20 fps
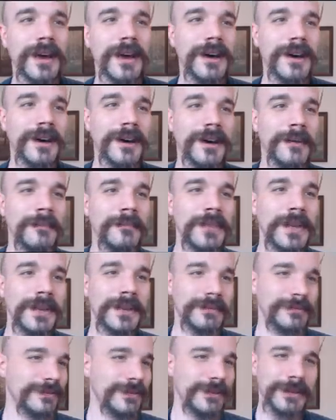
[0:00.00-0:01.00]
Um,
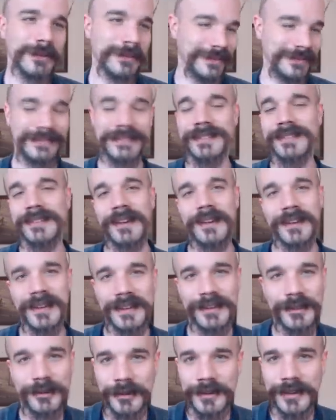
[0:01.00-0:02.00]
it's not
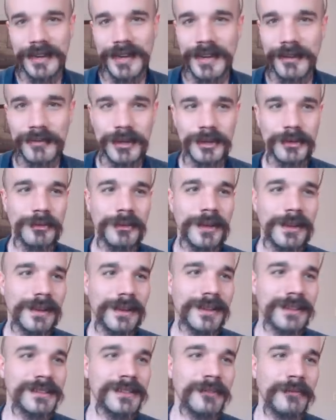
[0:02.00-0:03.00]
like they're going to give you
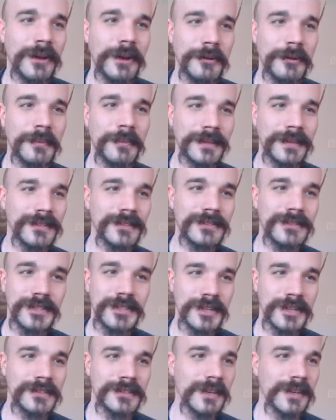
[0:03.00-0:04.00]
lots of error
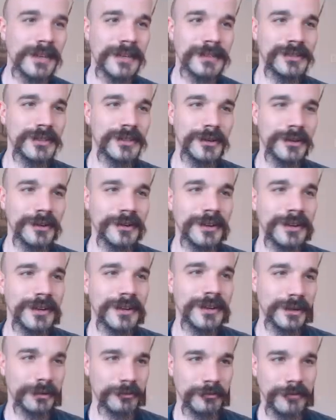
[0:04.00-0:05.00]
messages unless you're,
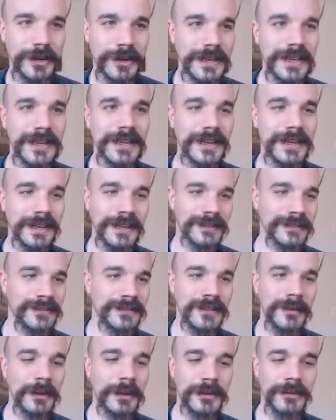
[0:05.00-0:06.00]
you know, running it in
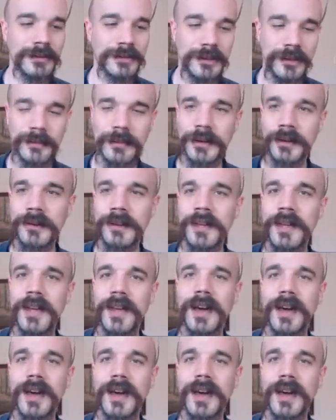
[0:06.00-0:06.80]
some other terminal.